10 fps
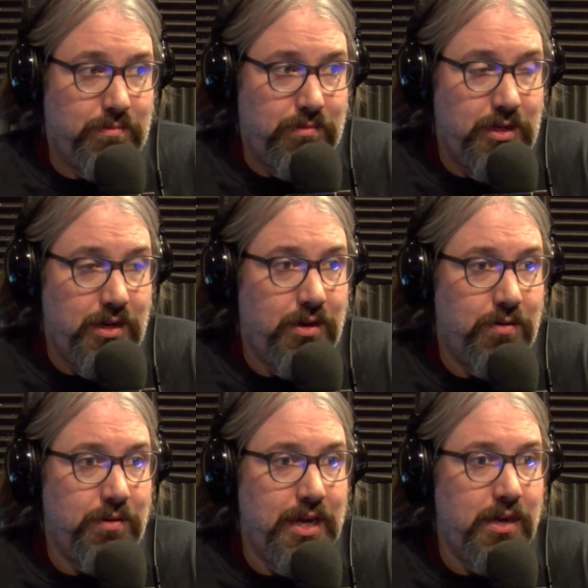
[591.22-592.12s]
you know,
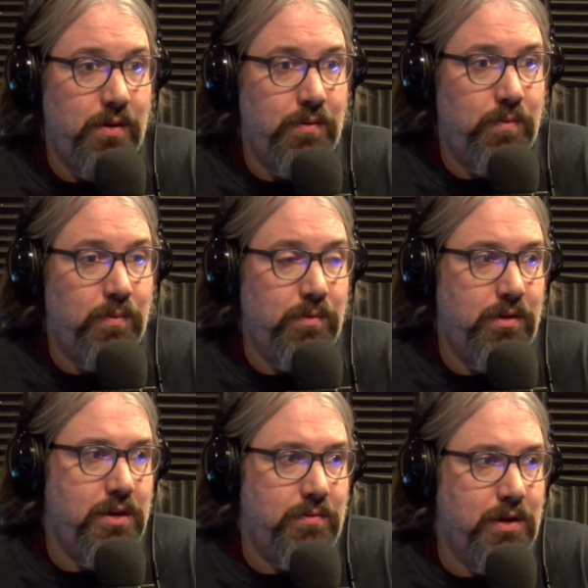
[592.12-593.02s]
like you,
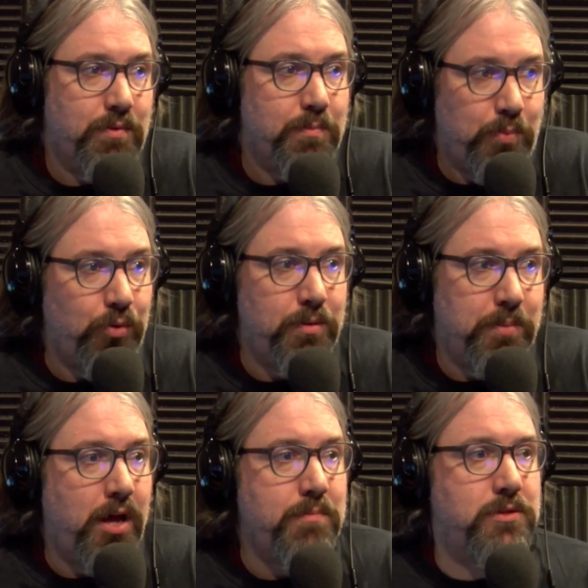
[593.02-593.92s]
you know, they weren't pulling
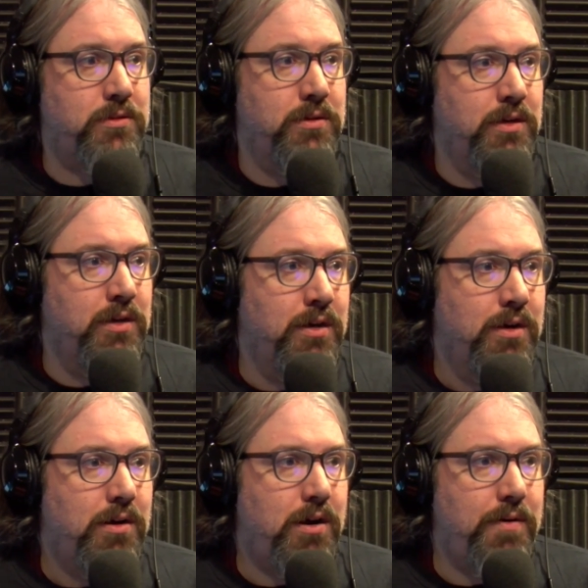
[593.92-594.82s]
bumps yeah.
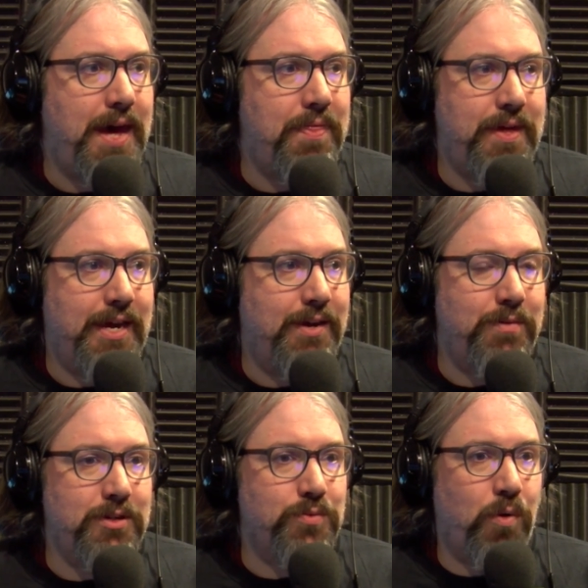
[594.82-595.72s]
on that thing. And I
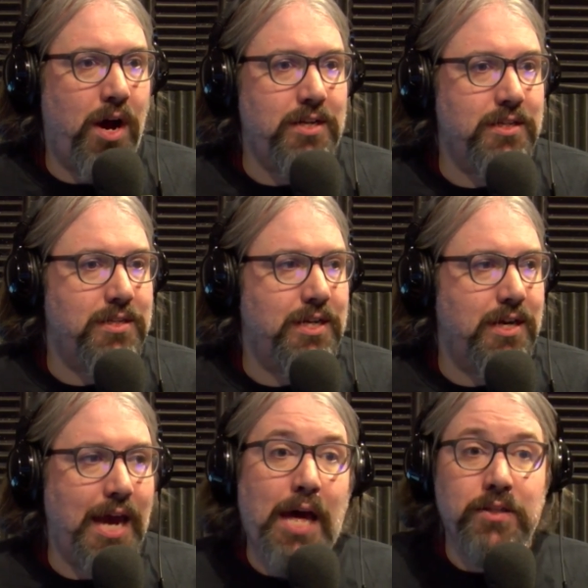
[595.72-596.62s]
was just watching this thing,
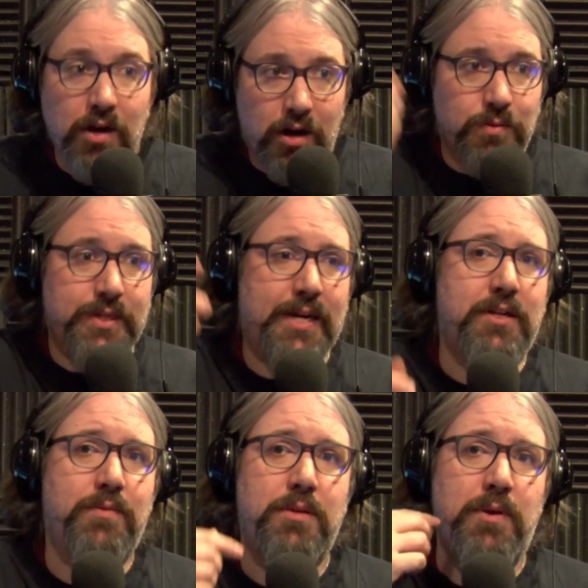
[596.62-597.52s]
and Alex Cars was out
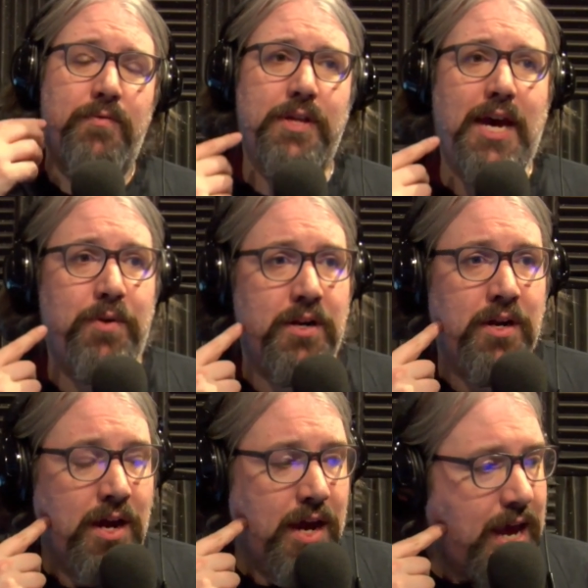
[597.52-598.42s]
there with me for that one.
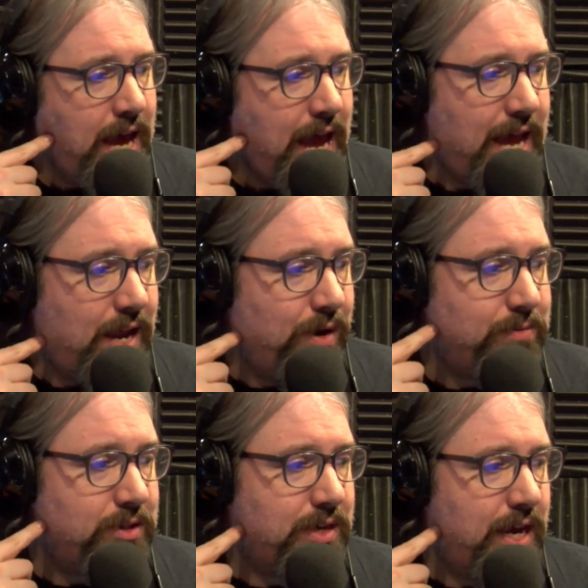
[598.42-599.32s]
And it, I'm
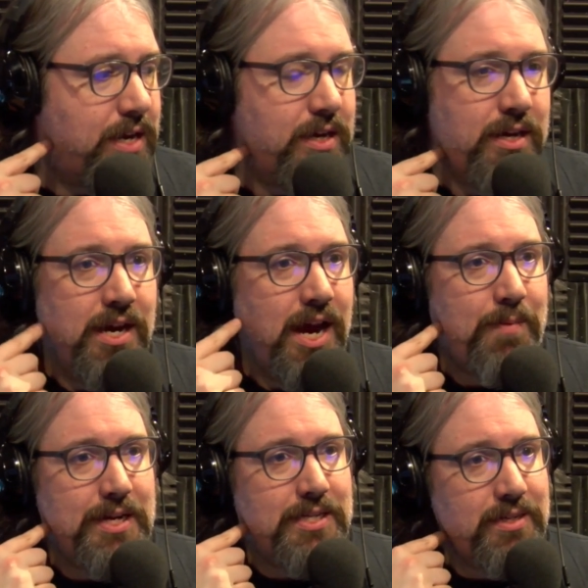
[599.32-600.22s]
just like, I'm
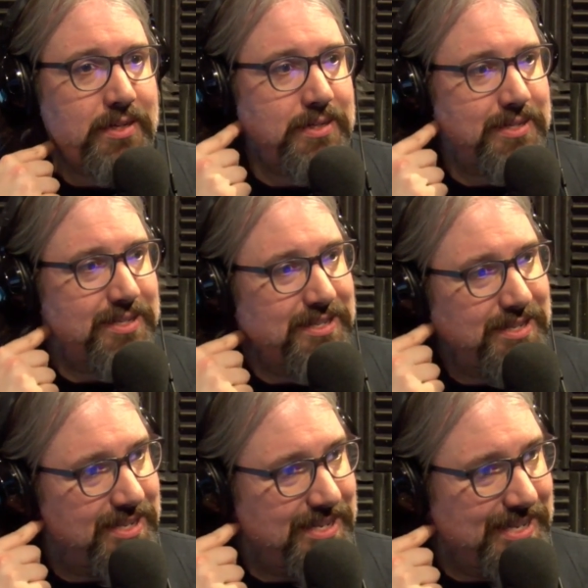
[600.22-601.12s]
like, this is,
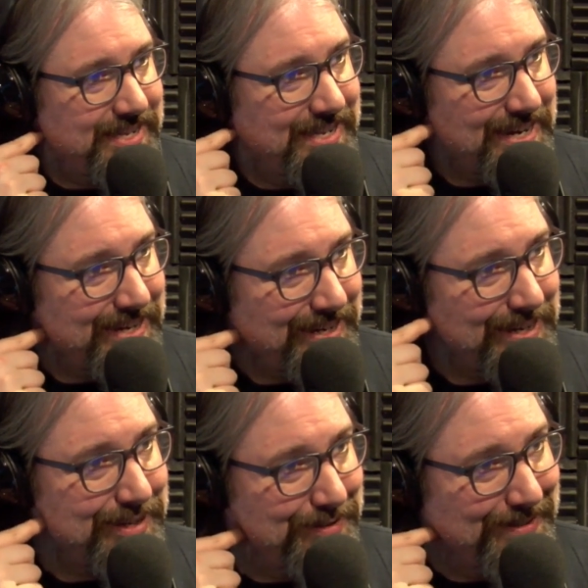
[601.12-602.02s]
this
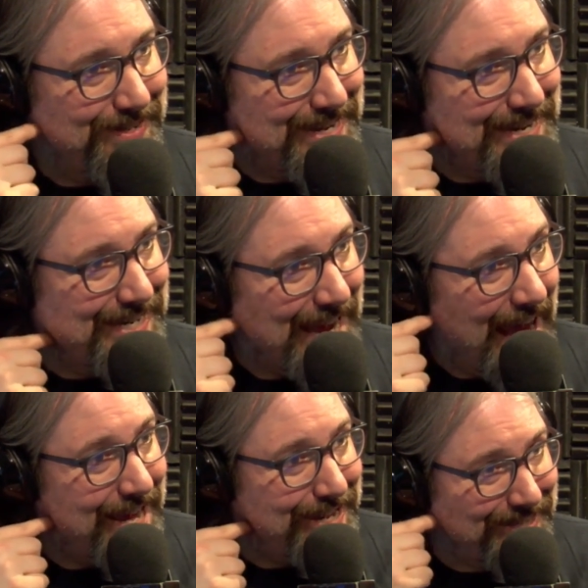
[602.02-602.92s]
is
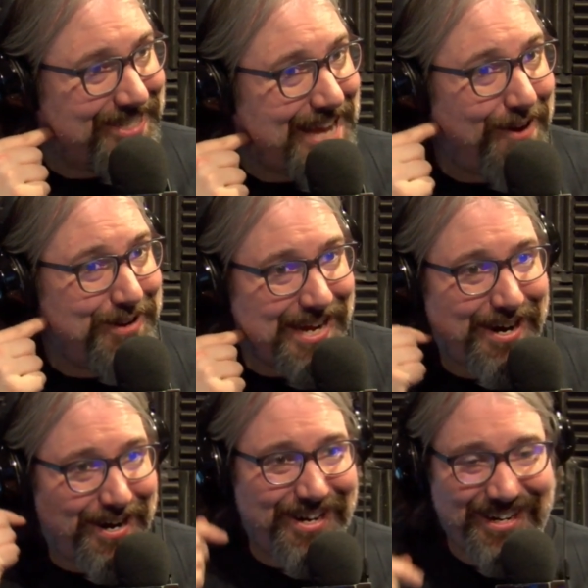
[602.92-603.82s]
intense out
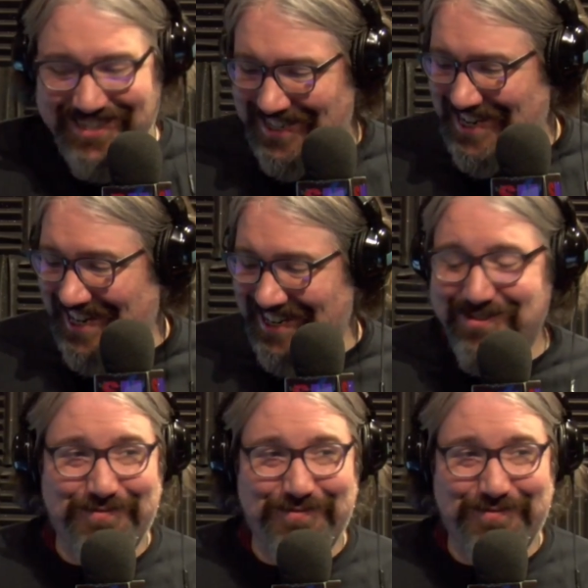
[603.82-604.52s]
here. It was